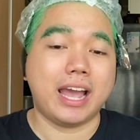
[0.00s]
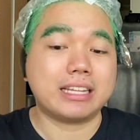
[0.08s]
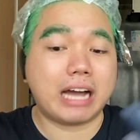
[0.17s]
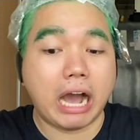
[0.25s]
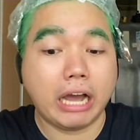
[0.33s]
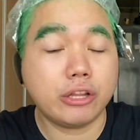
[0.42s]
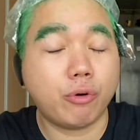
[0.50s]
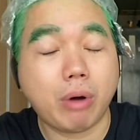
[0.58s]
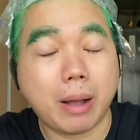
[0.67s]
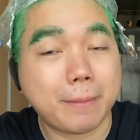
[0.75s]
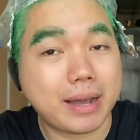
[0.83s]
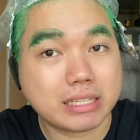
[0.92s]
And I don't
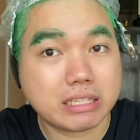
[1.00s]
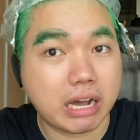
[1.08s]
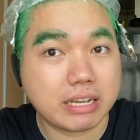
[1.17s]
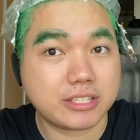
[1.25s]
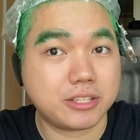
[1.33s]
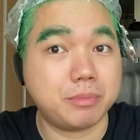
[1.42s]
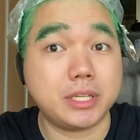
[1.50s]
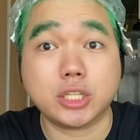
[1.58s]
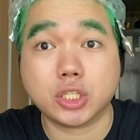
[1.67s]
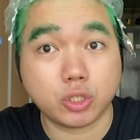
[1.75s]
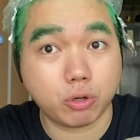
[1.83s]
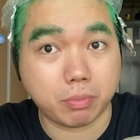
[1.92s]
want my dyes to be
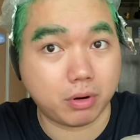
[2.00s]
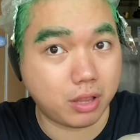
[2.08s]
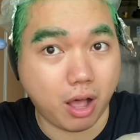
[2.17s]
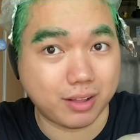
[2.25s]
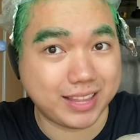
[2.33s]
super long